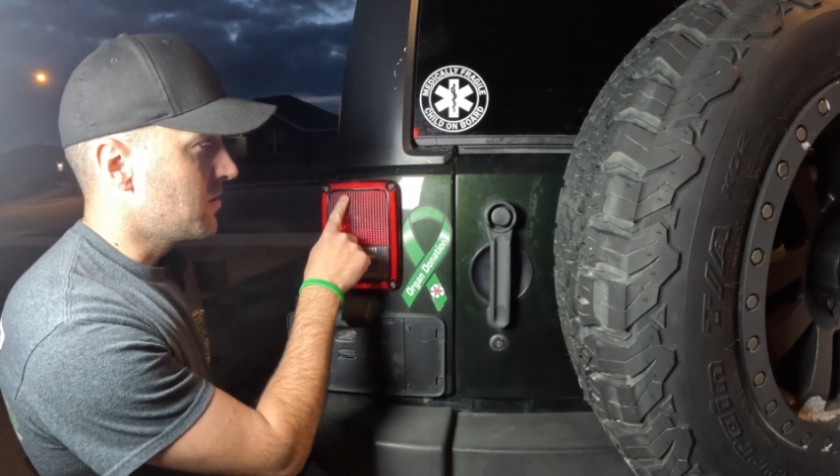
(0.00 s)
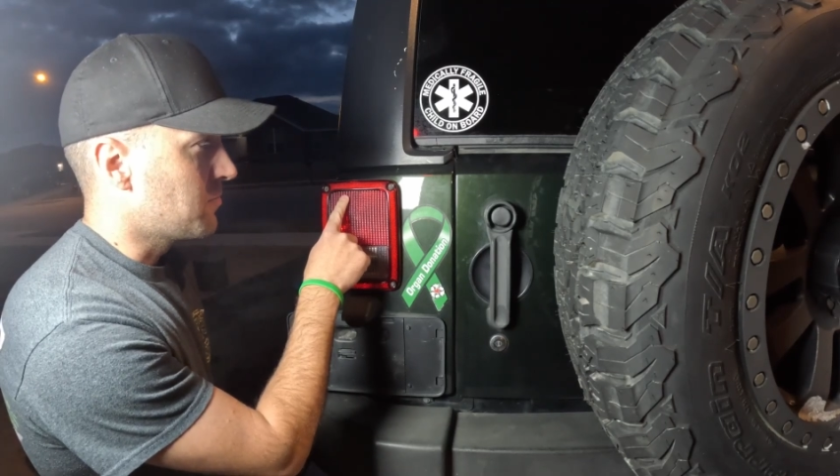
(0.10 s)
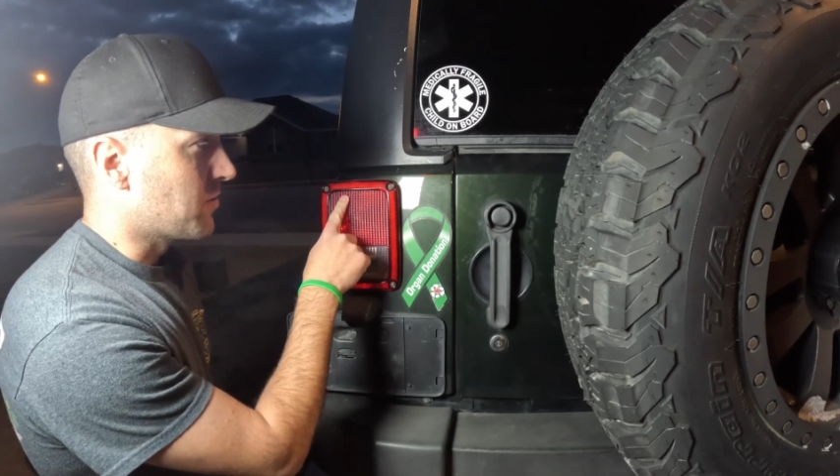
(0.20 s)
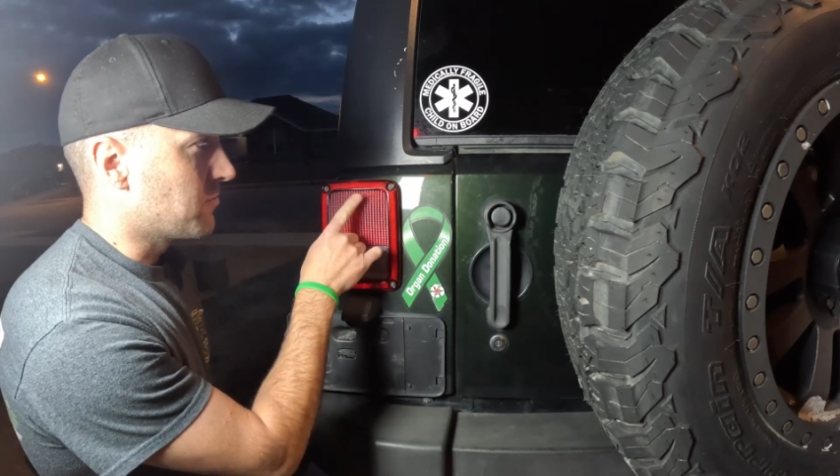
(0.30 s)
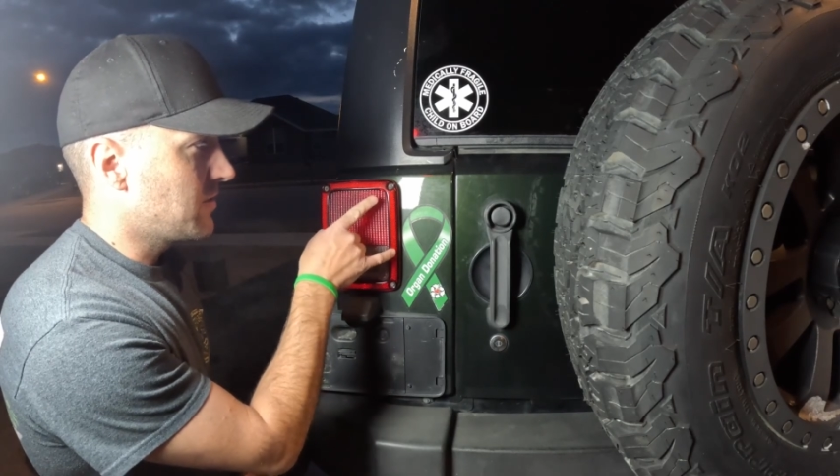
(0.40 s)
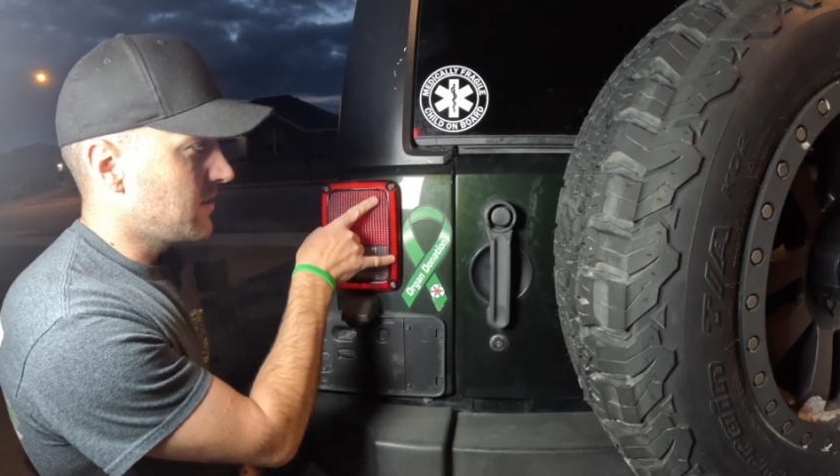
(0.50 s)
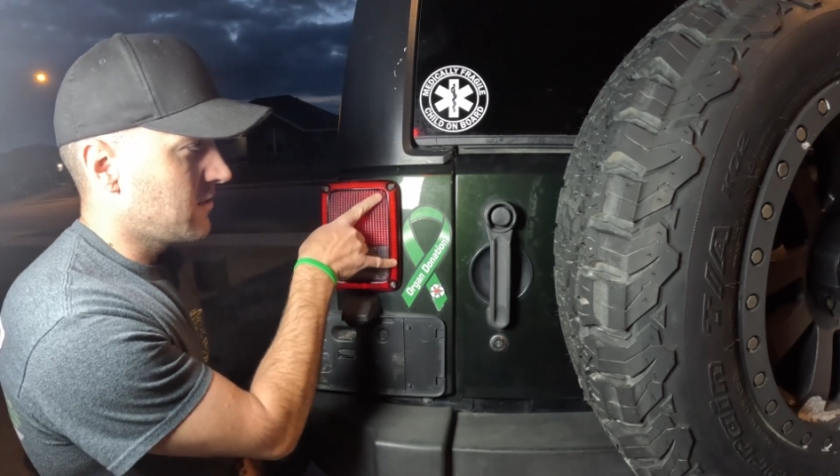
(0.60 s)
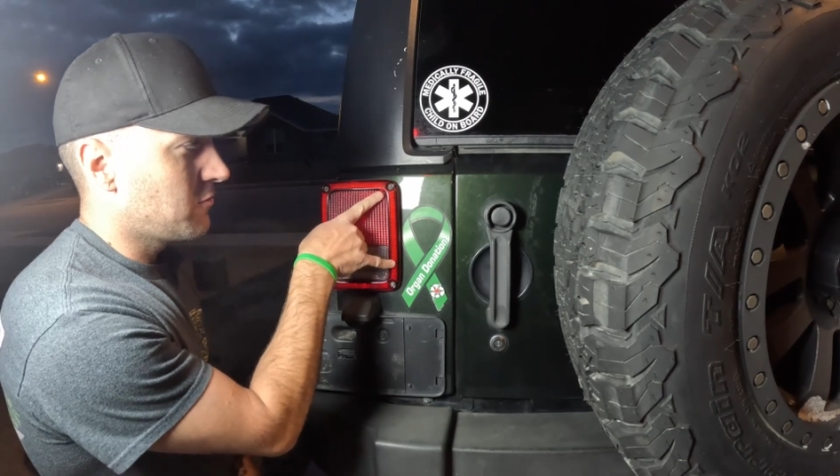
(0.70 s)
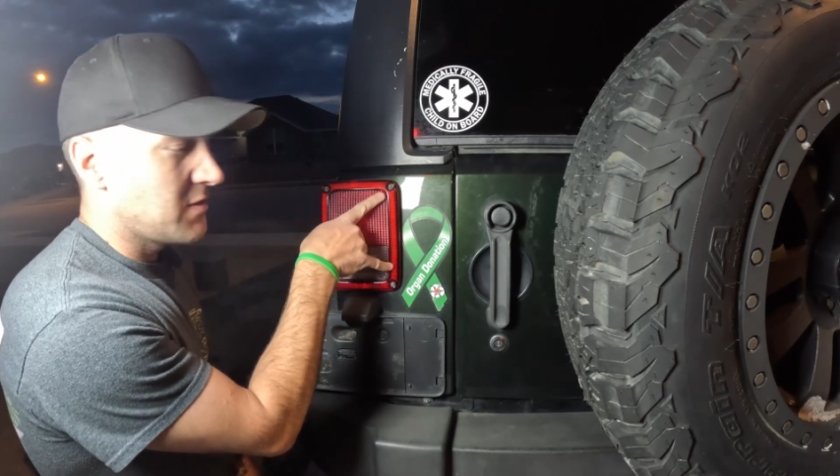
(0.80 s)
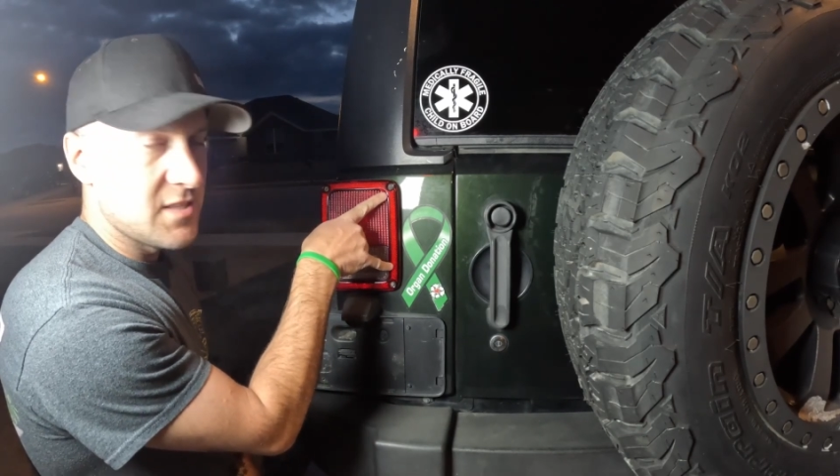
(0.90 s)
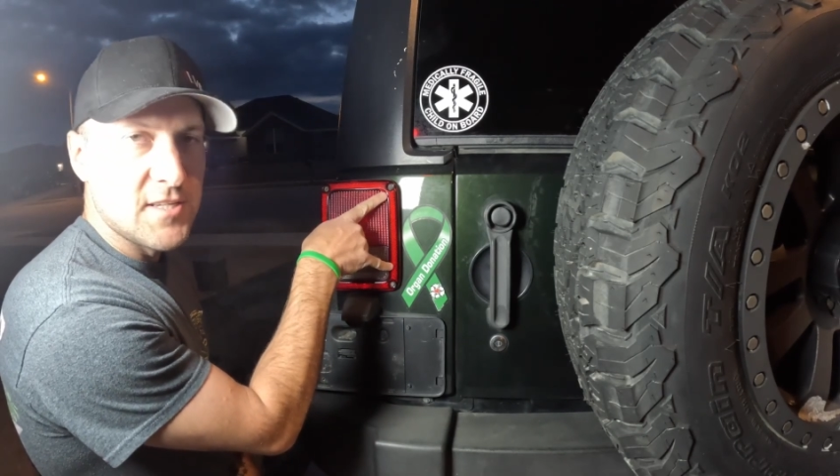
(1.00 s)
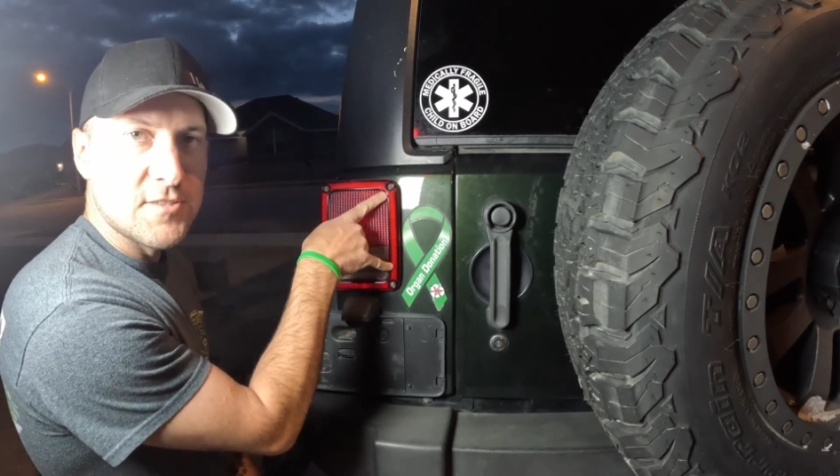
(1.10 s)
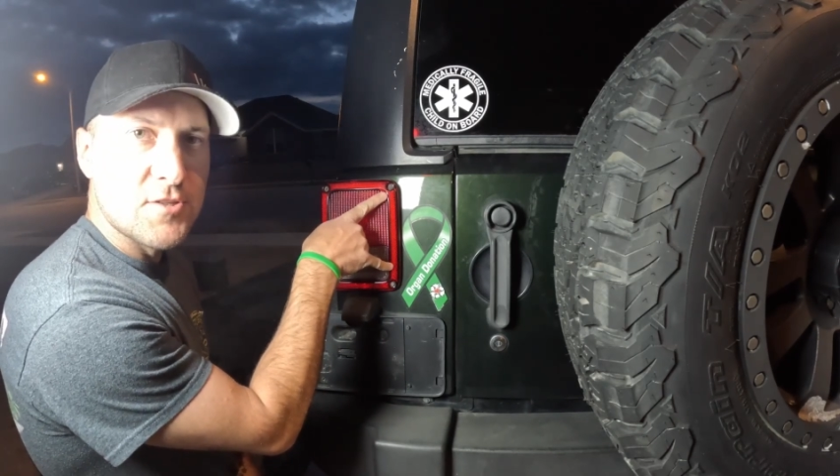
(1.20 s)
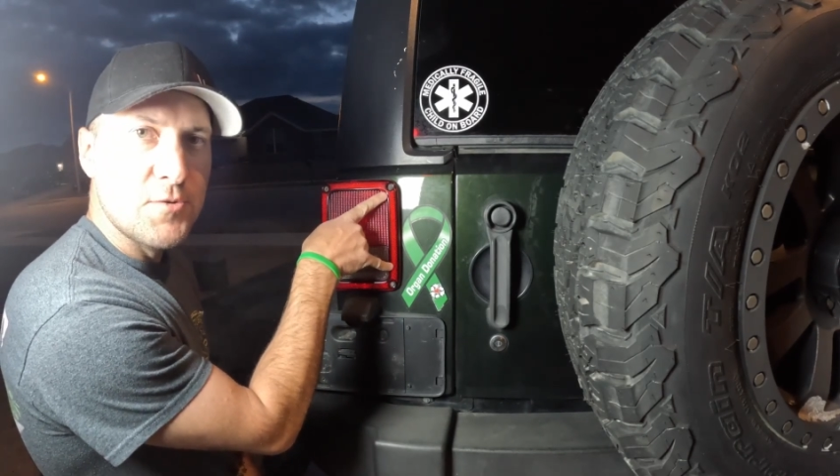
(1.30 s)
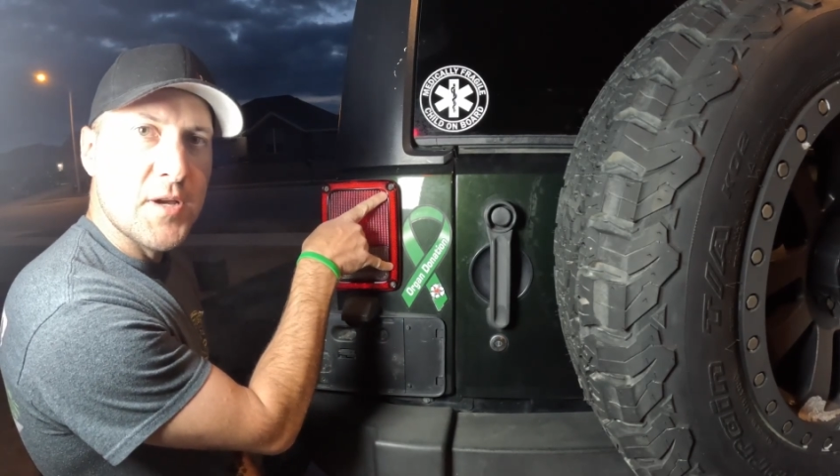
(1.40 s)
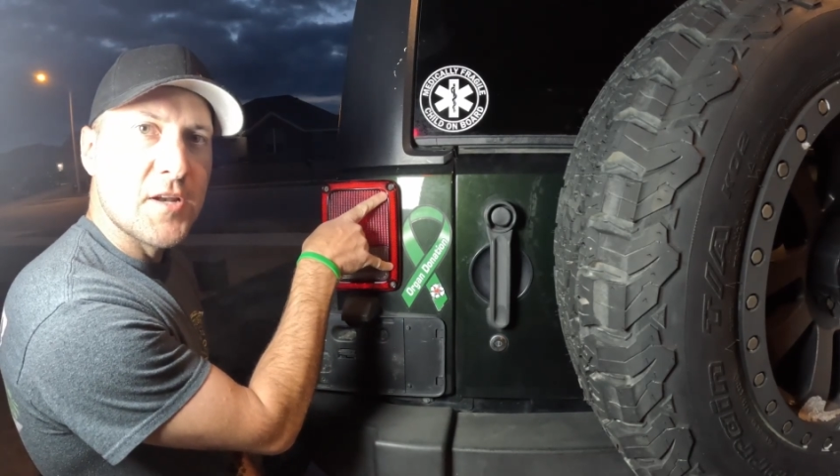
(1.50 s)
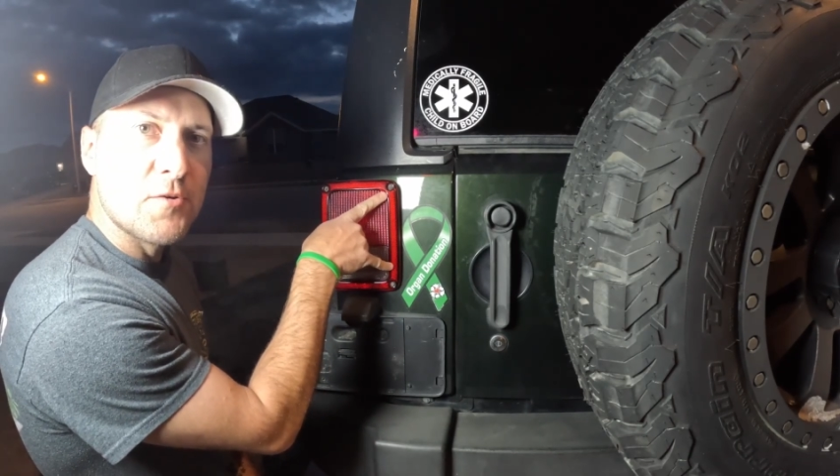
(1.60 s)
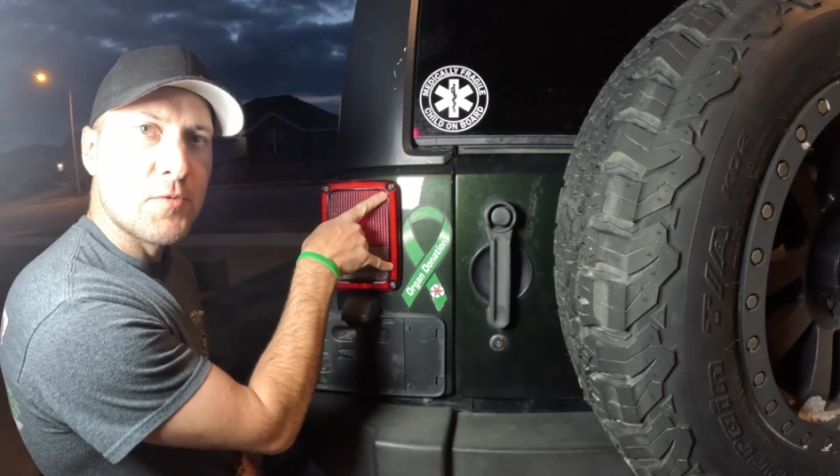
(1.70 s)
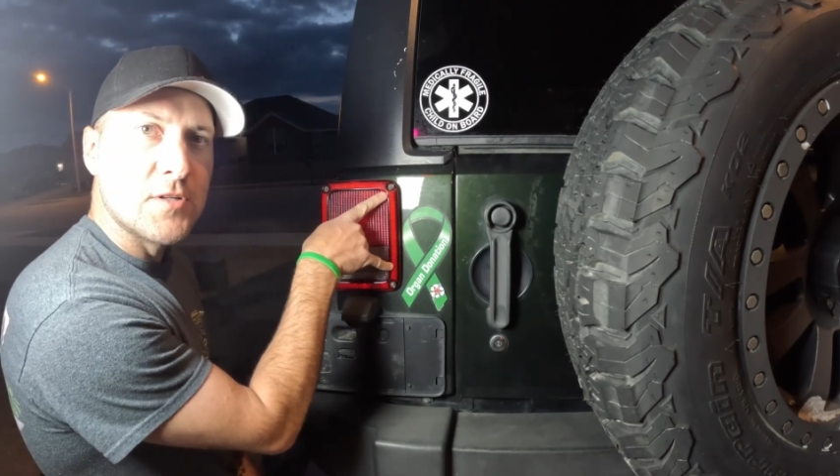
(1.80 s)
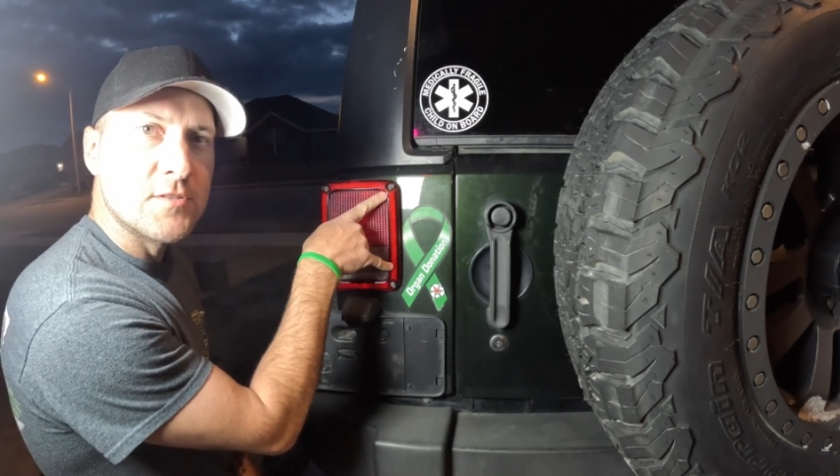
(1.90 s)
but really only these 2 inner
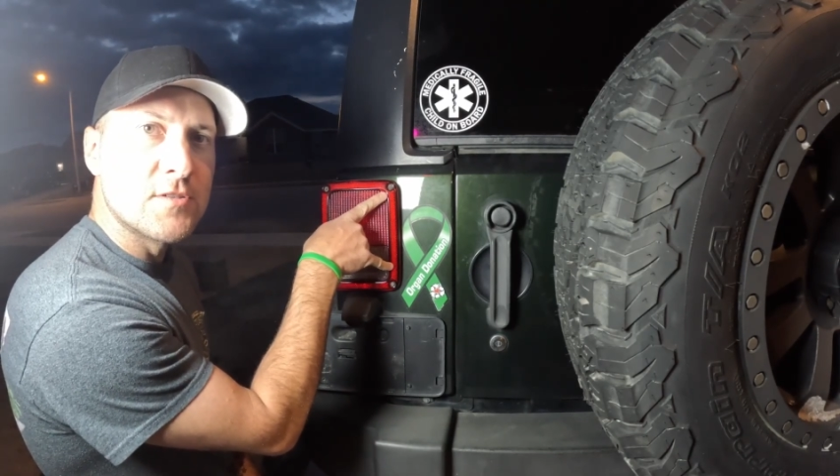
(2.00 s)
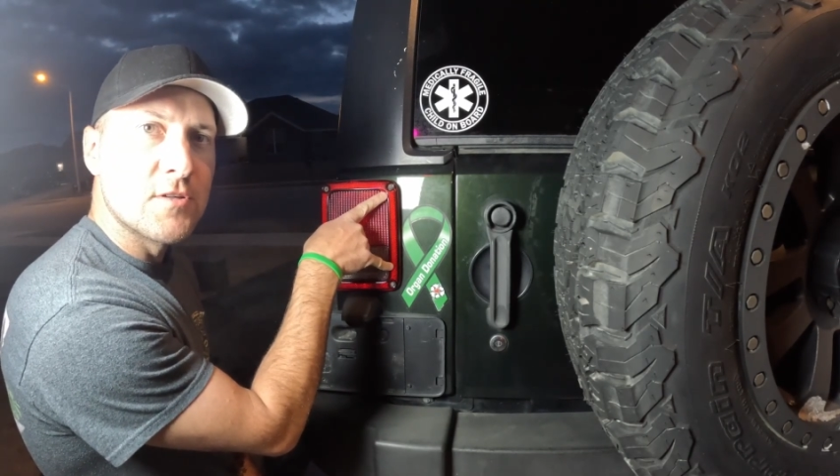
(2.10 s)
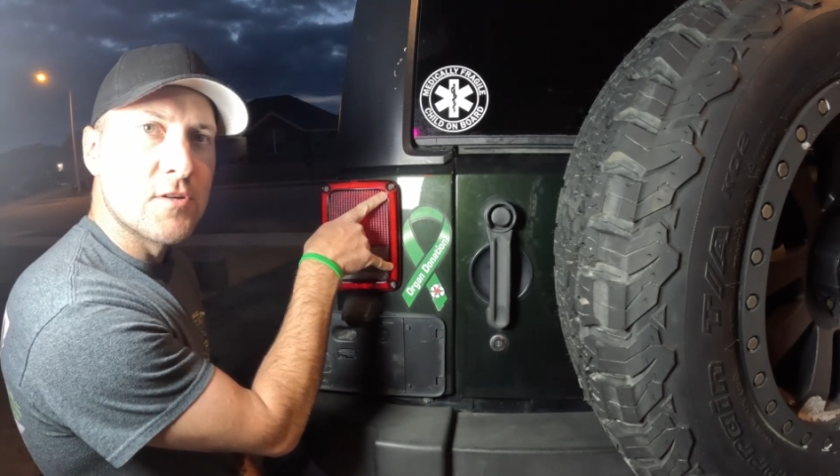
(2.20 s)
ones